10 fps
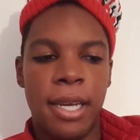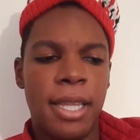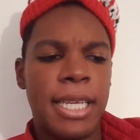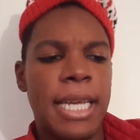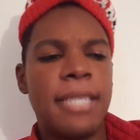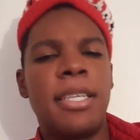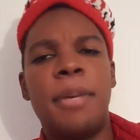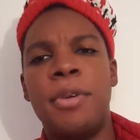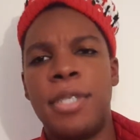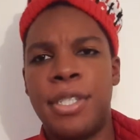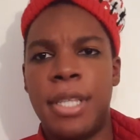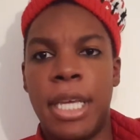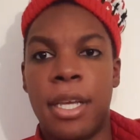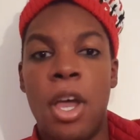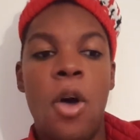And again, tell me what you
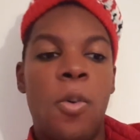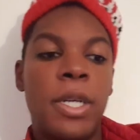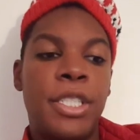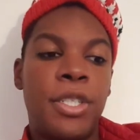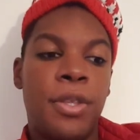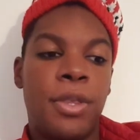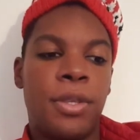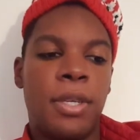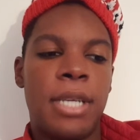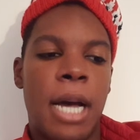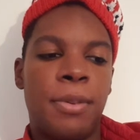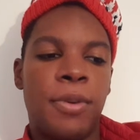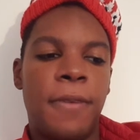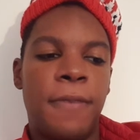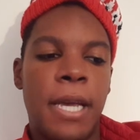think. What's your top
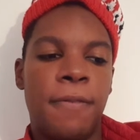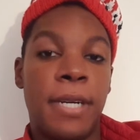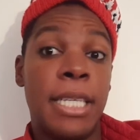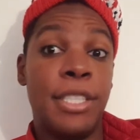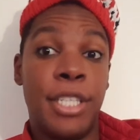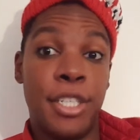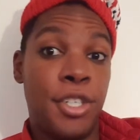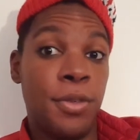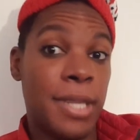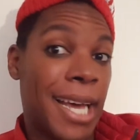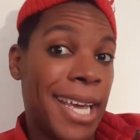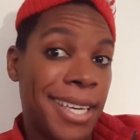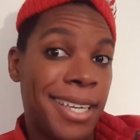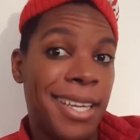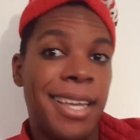three favorite? Did you
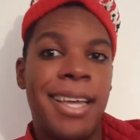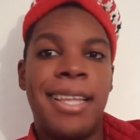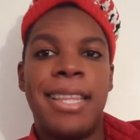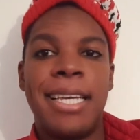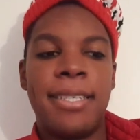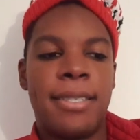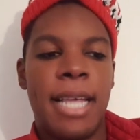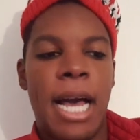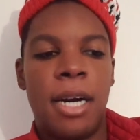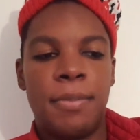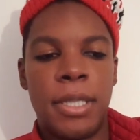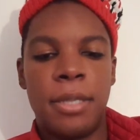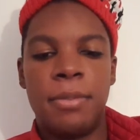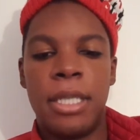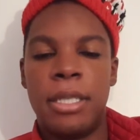like this
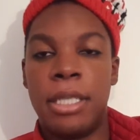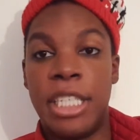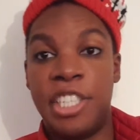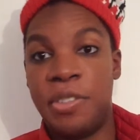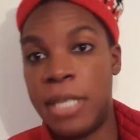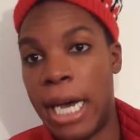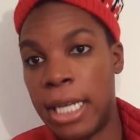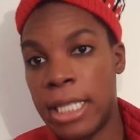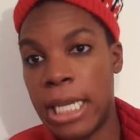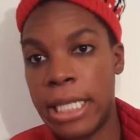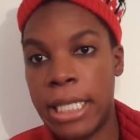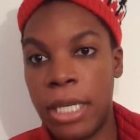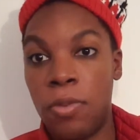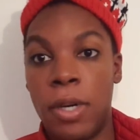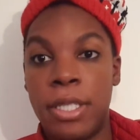album? Did you not like
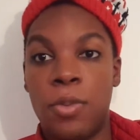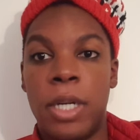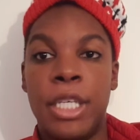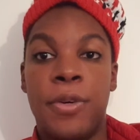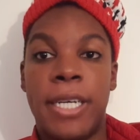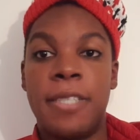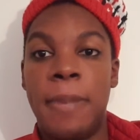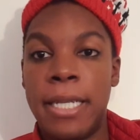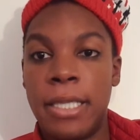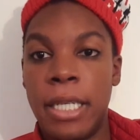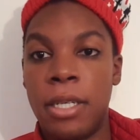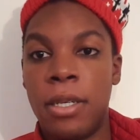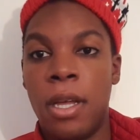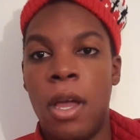it? Was it what you were expecting?